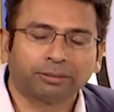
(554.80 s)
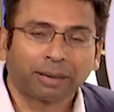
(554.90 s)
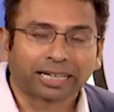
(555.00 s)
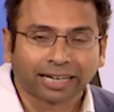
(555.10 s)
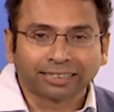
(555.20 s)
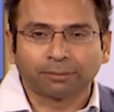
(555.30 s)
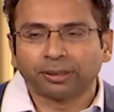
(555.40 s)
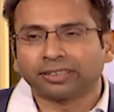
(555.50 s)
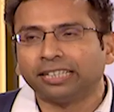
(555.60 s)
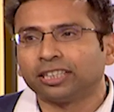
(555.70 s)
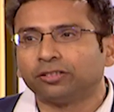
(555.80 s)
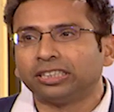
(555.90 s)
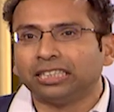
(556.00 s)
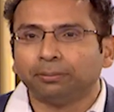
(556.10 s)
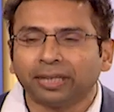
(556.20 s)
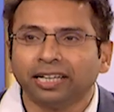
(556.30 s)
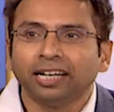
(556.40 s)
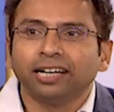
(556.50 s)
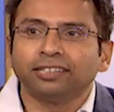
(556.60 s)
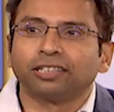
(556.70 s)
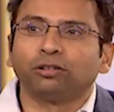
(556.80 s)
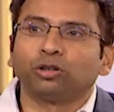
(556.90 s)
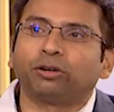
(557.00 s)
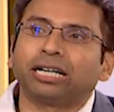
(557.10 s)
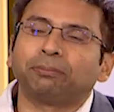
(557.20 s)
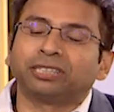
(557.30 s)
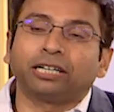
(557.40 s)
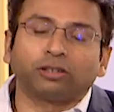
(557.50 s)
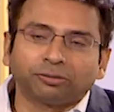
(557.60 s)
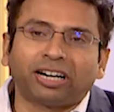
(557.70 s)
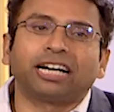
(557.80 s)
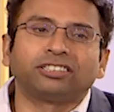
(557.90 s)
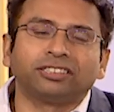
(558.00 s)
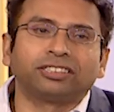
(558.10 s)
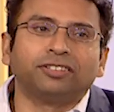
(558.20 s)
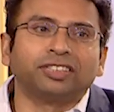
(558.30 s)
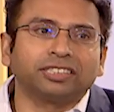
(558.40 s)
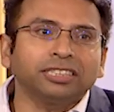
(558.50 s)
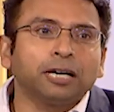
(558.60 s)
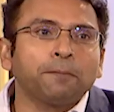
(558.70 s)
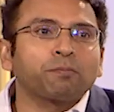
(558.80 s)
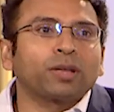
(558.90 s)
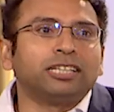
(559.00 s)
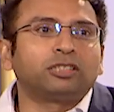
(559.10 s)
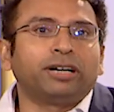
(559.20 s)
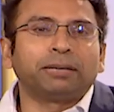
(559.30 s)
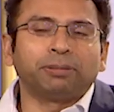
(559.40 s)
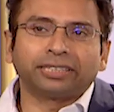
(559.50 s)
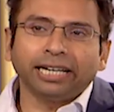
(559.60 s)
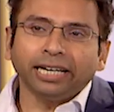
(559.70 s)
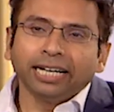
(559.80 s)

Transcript: banking as a percentage of GDP is a good 20%, or financial services is 20%.